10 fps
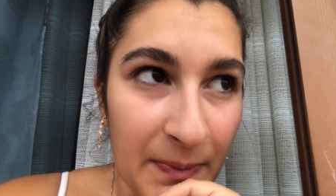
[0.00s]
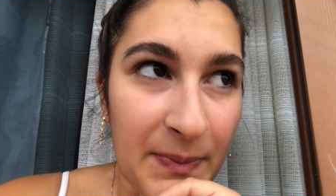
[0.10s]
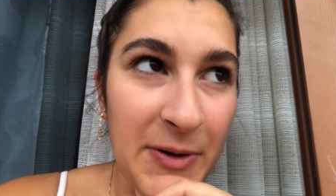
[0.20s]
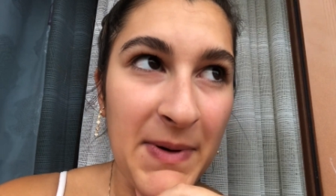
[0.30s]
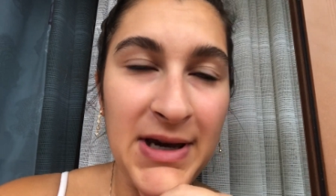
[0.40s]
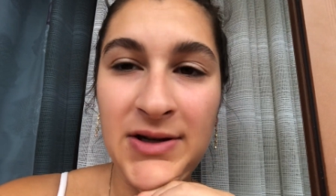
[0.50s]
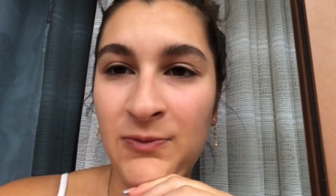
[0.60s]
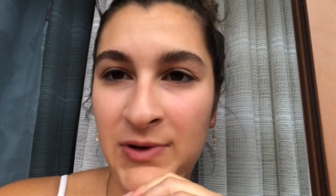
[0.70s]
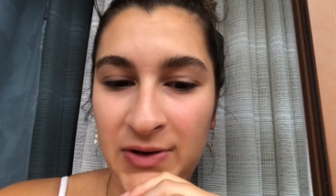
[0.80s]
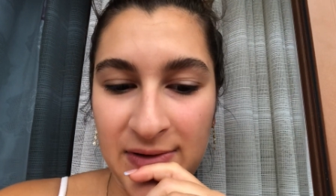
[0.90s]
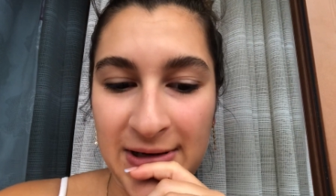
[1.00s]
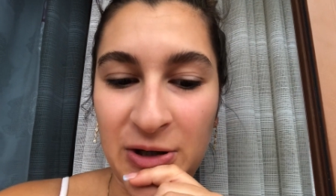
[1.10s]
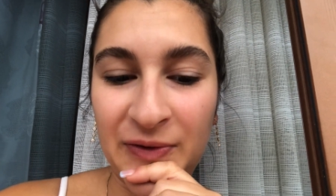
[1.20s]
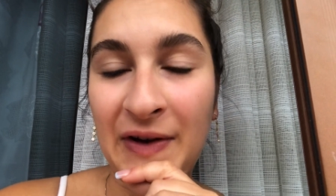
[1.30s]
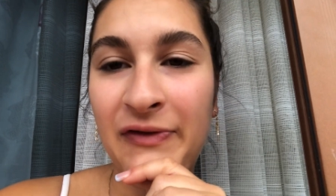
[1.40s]
be patient with
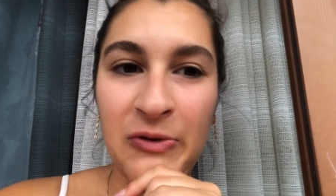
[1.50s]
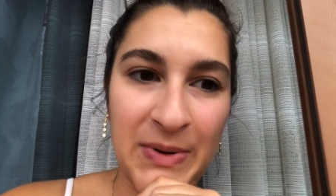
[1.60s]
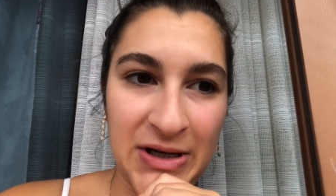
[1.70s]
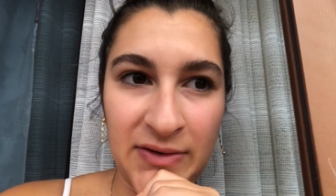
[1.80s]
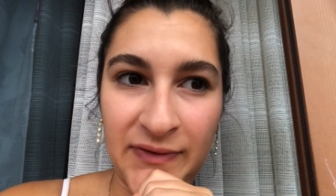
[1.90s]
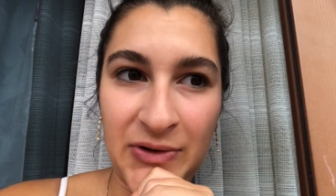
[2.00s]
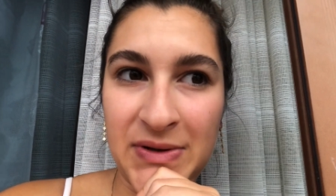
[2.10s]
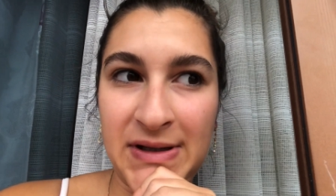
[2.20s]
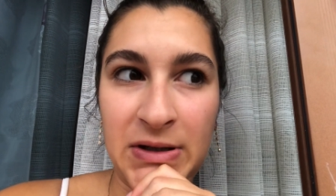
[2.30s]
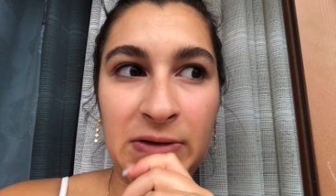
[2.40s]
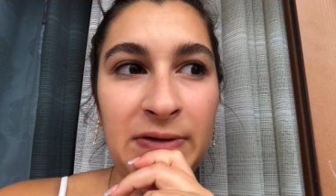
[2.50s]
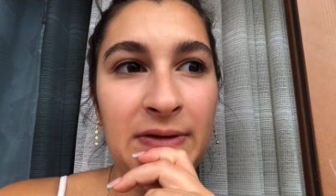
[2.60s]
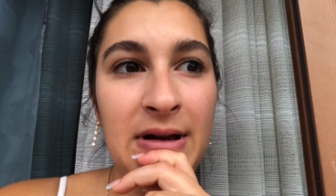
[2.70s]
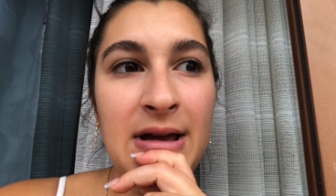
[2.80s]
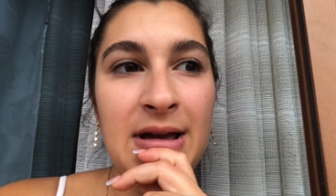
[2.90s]
yourself, have compassion for yourself.
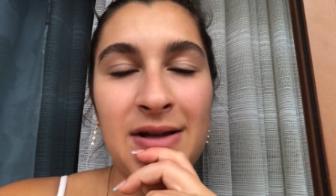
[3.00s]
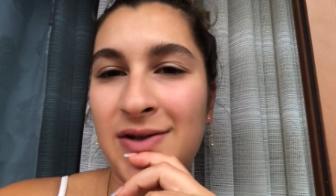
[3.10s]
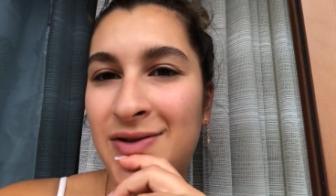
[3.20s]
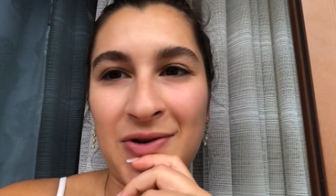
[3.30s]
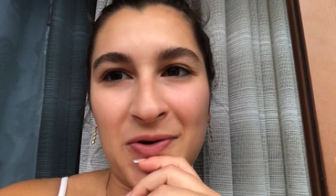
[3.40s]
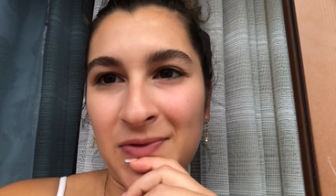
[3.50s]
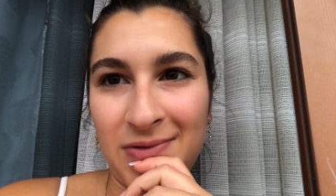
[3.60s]
Just don't